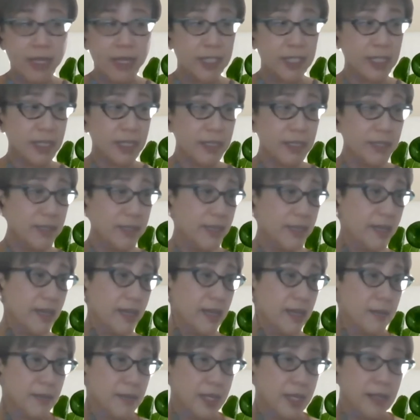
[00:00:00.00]
Suddenly
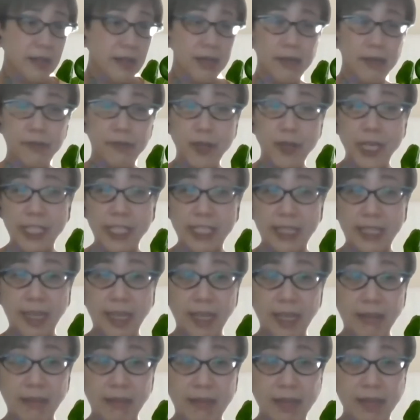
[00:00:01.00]
I'm in real
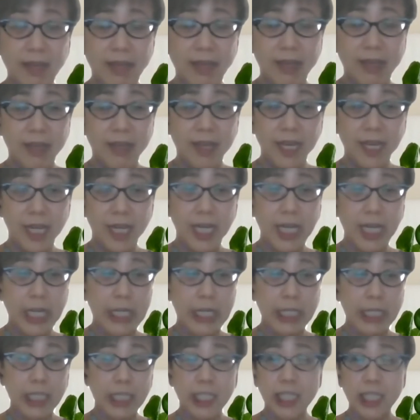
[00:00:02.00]
estate.
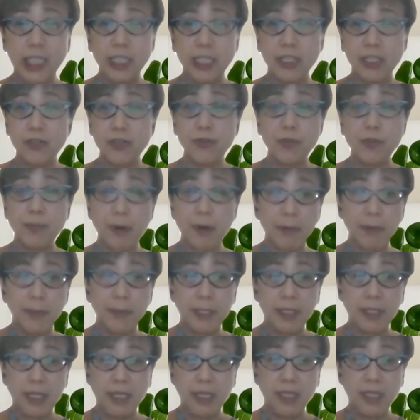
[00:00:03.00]
Industrial
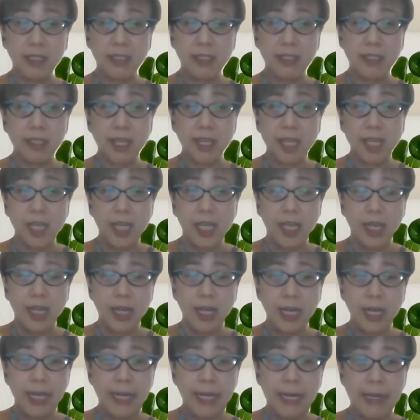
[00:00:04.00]
properties.
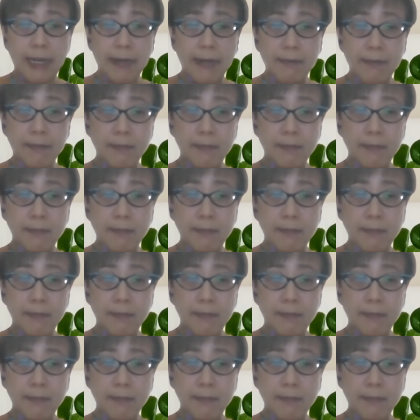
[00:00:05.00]
Was